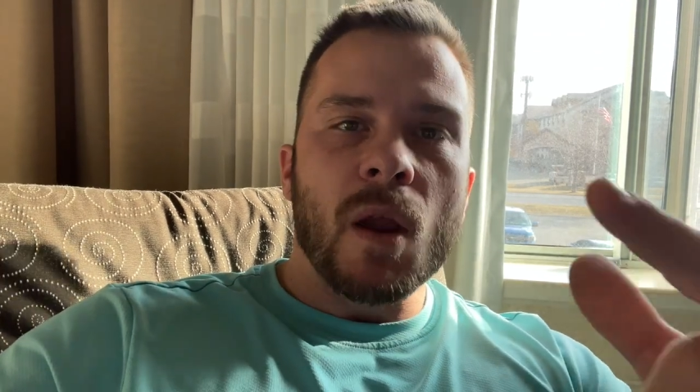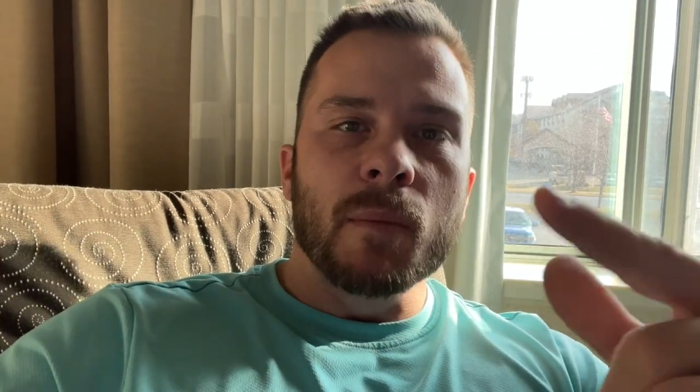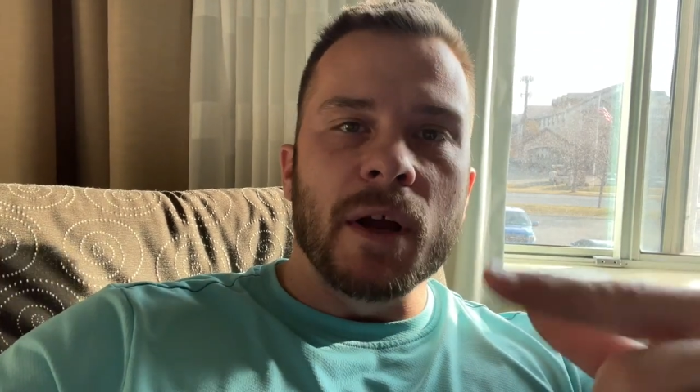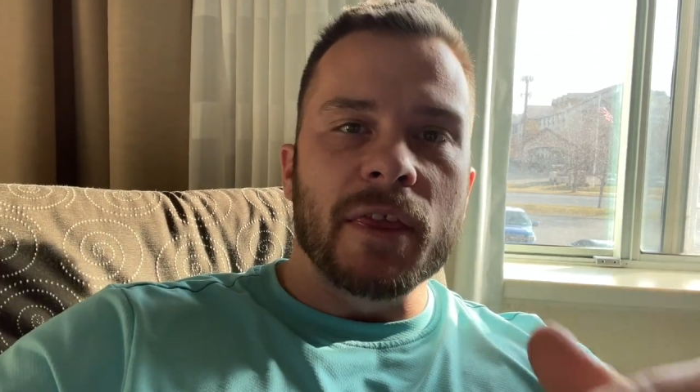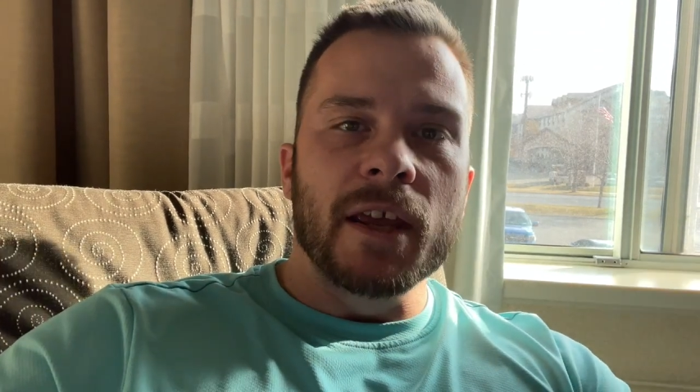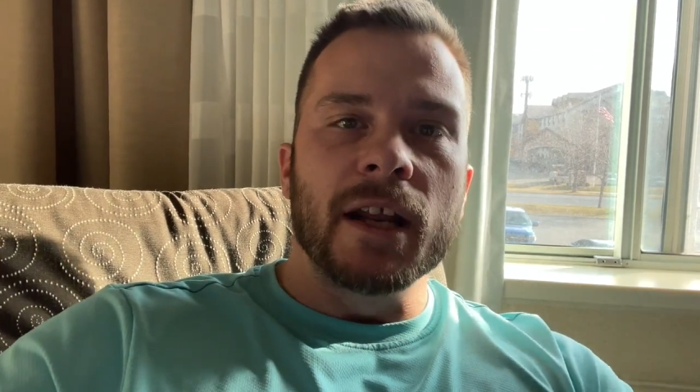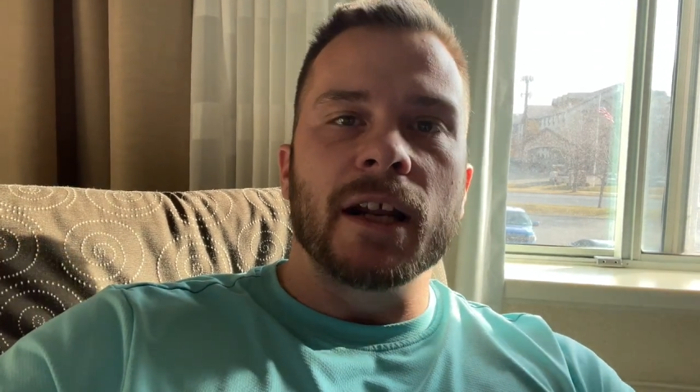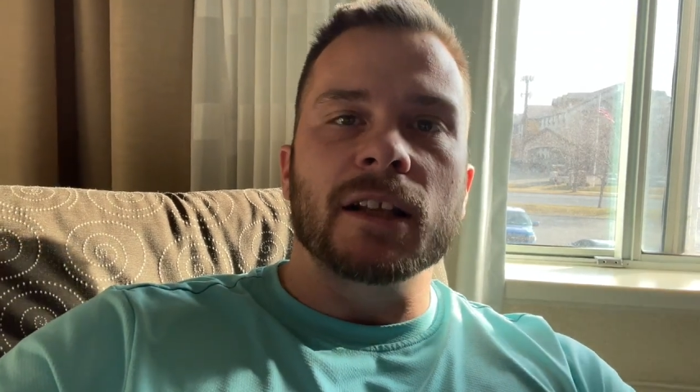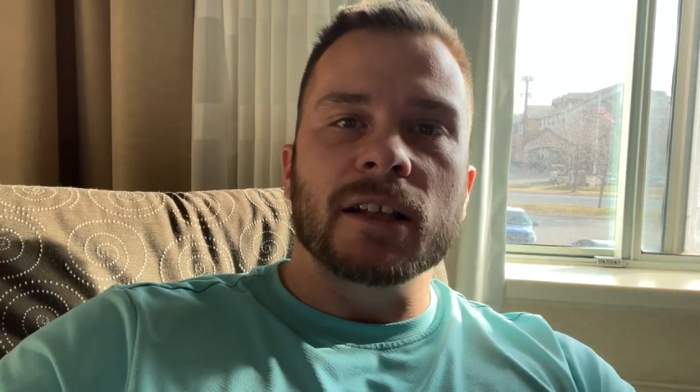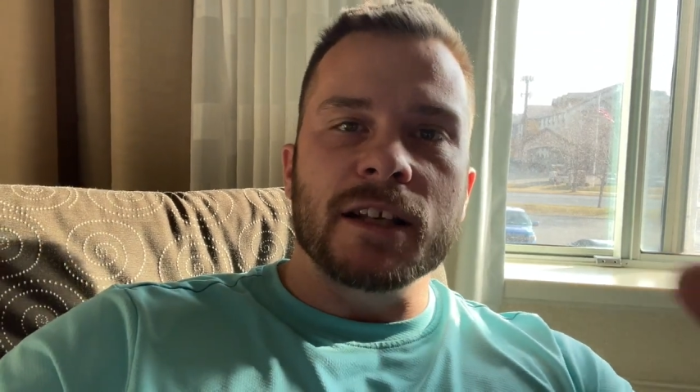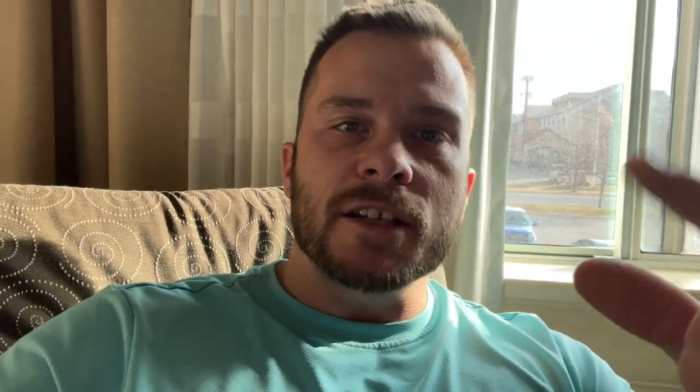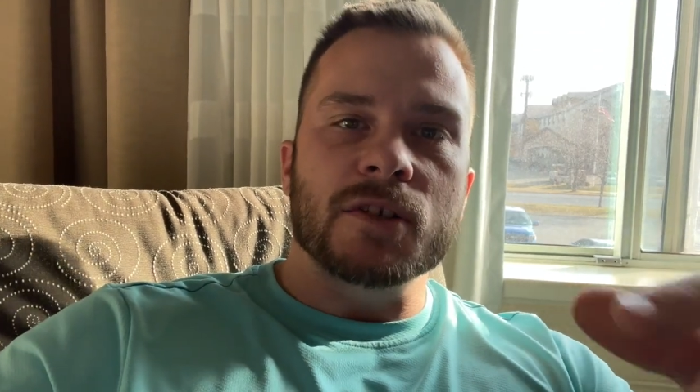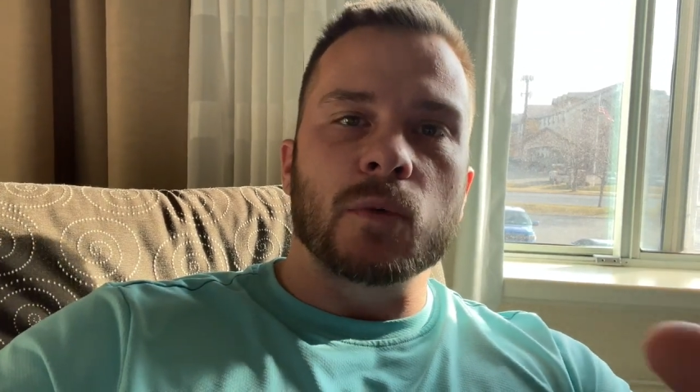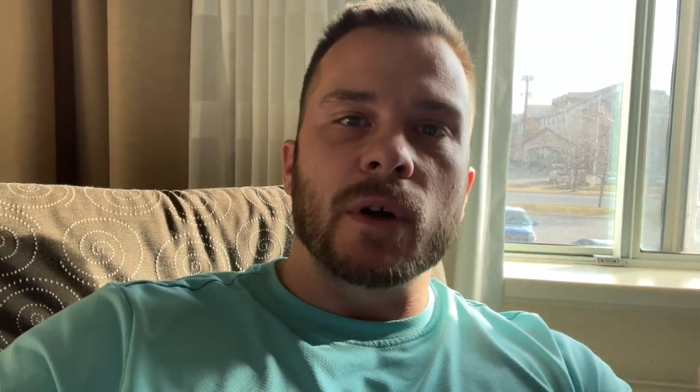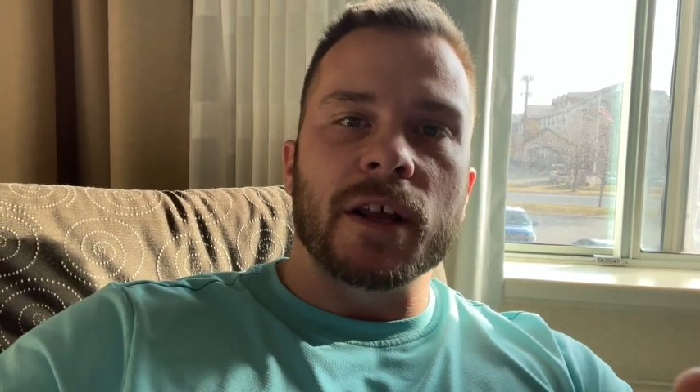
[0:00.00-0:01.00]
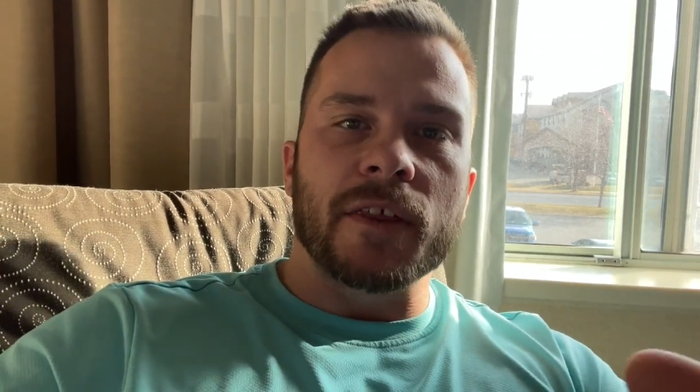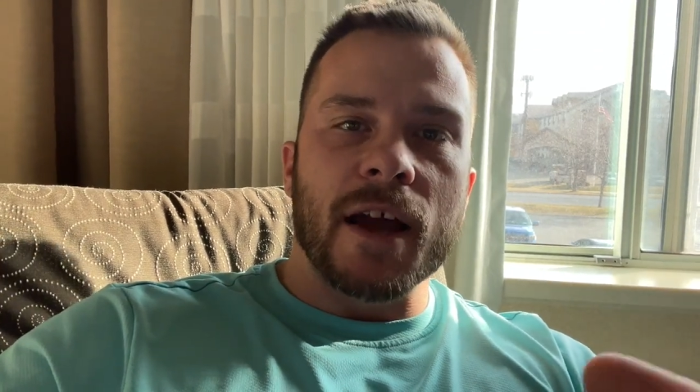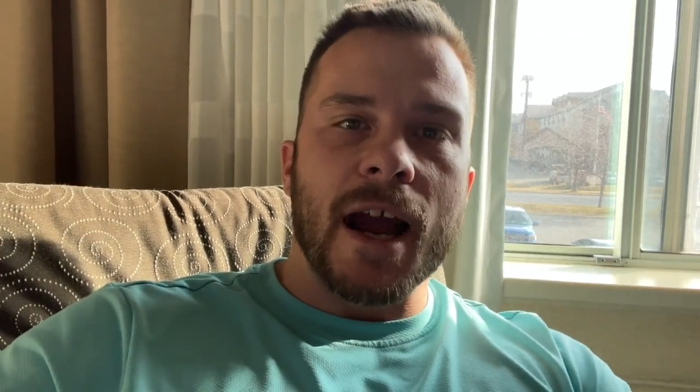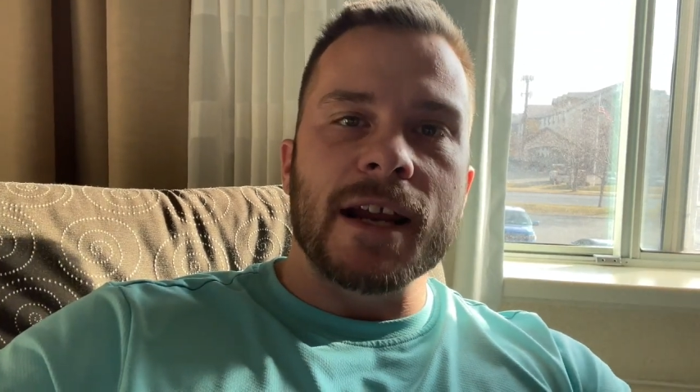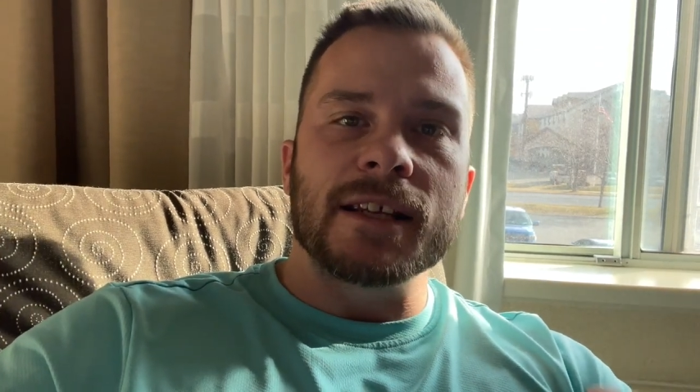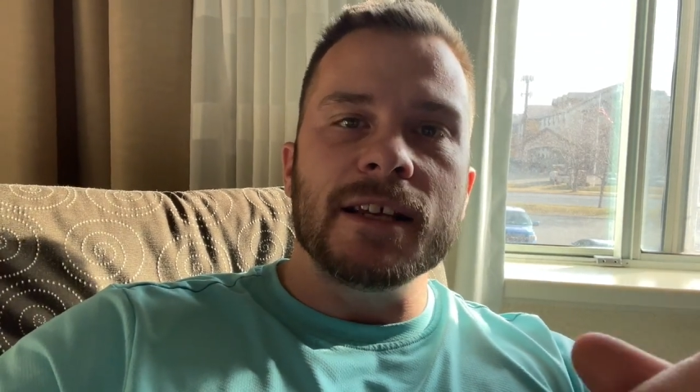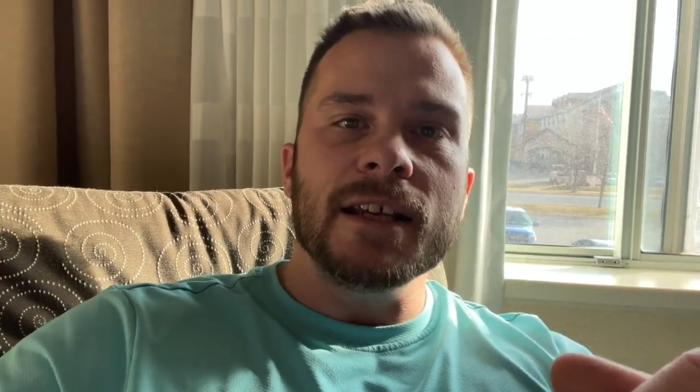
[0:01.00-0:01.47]
But then at least with
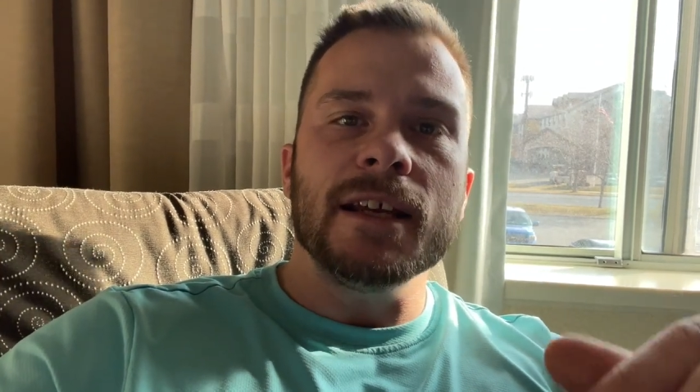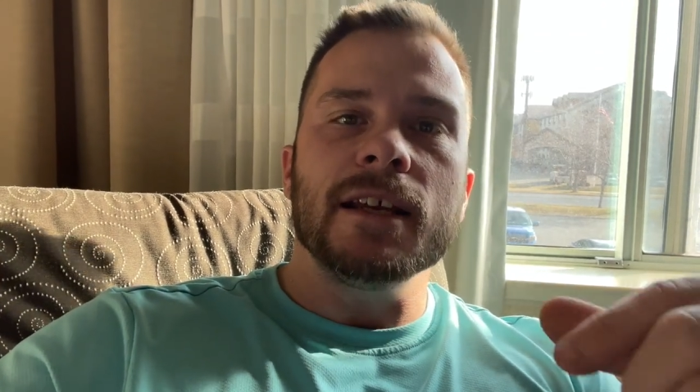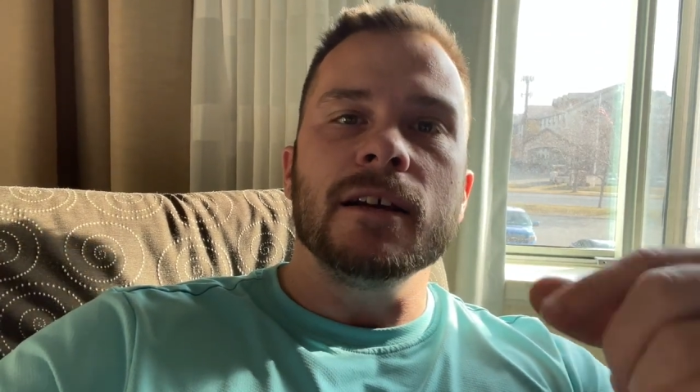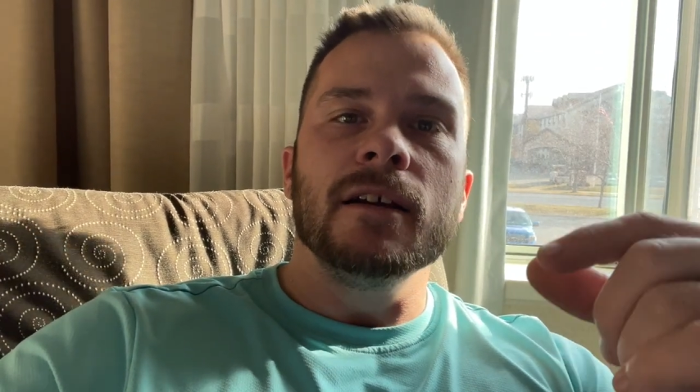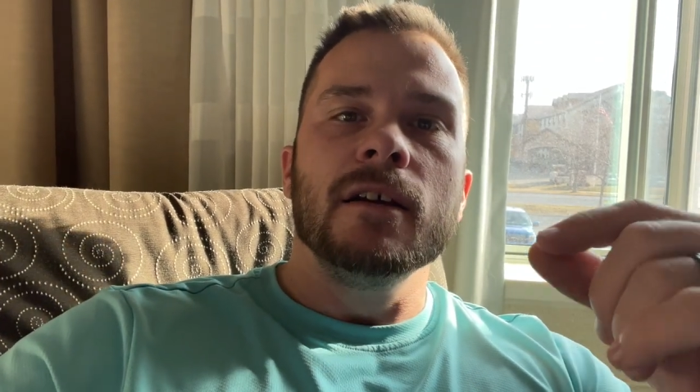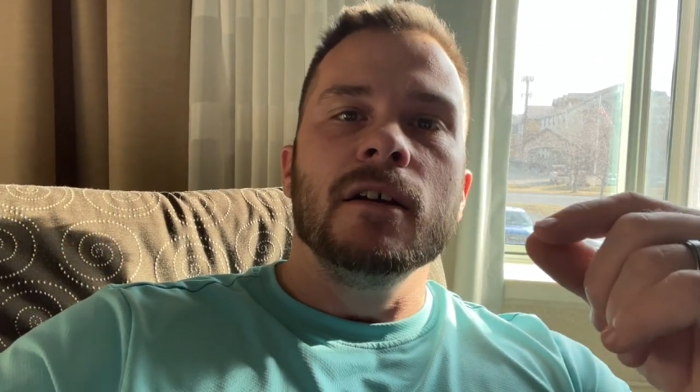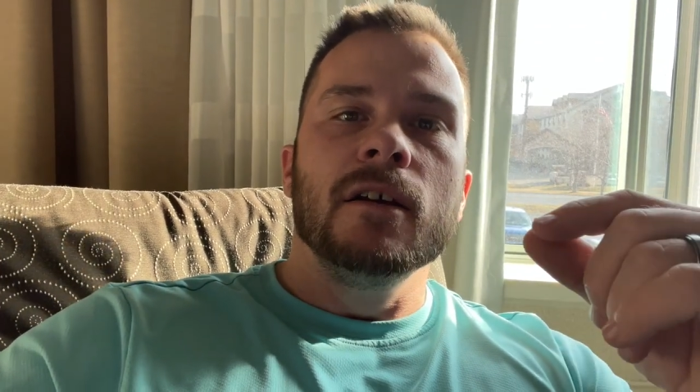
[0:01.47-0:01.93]
IT,